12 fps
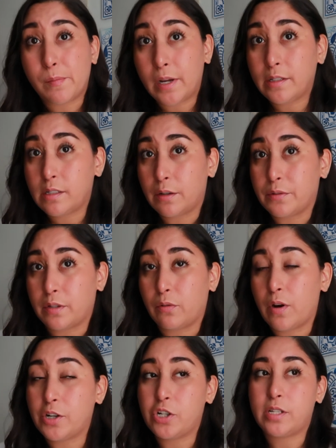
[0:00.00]
months. I was on
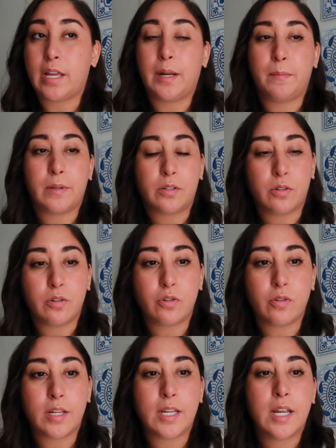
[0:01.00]
crutches. I had a big
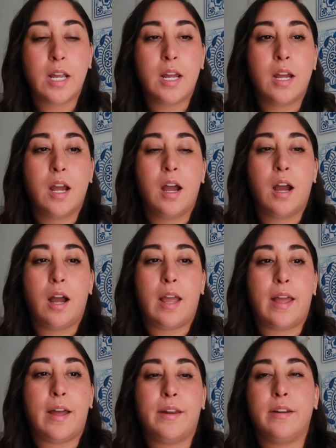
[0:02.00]
surgery,
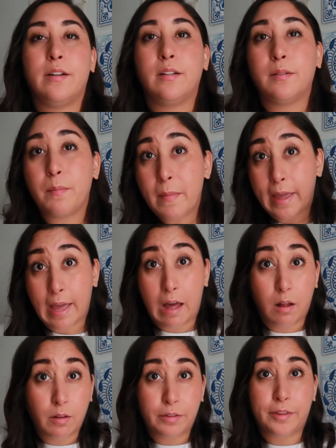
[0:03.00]
and my
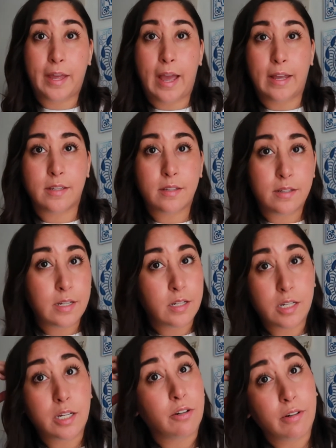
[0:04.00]
health has
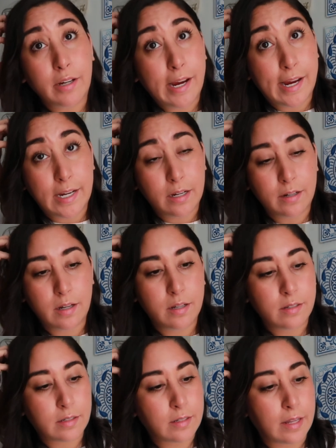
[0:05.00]
deteriorated
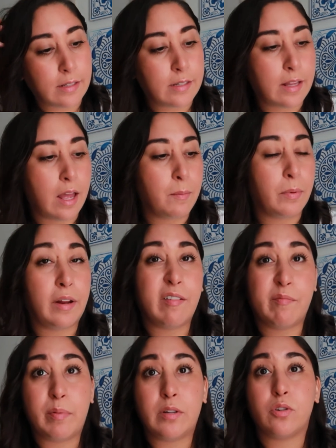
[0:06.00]
since then, but
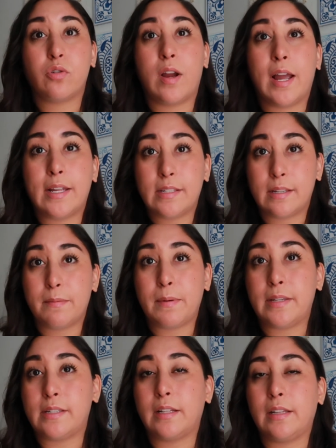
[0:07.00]
I've been trying to
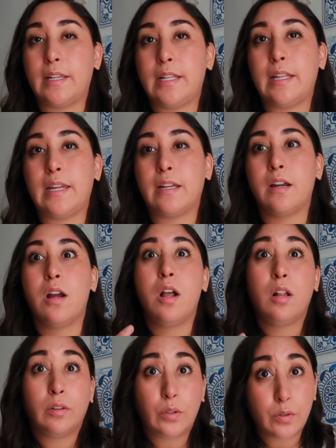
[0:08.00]
basically, like,
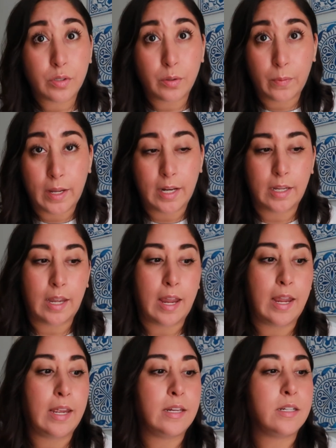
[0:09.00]
lose the weight I
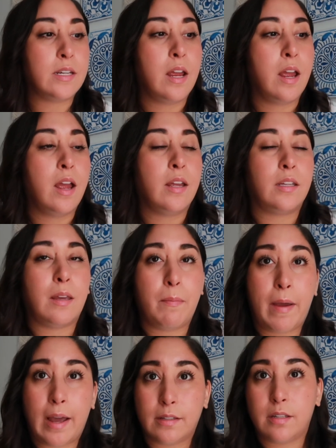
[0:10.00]
gained, get
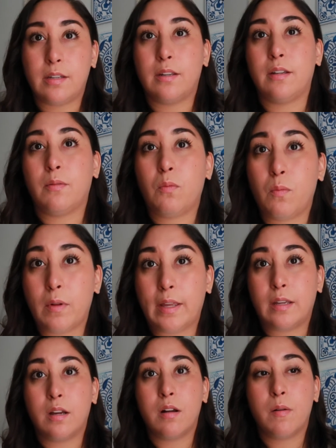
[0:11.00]
back to,
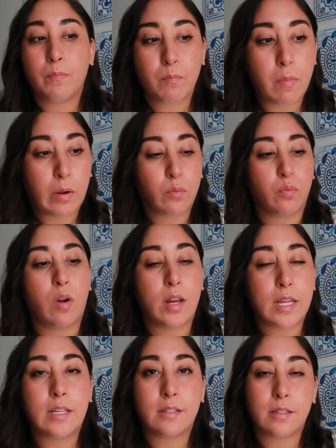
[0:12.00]
like, my
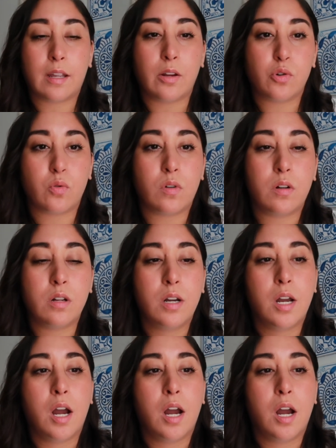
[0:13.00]
running schedule.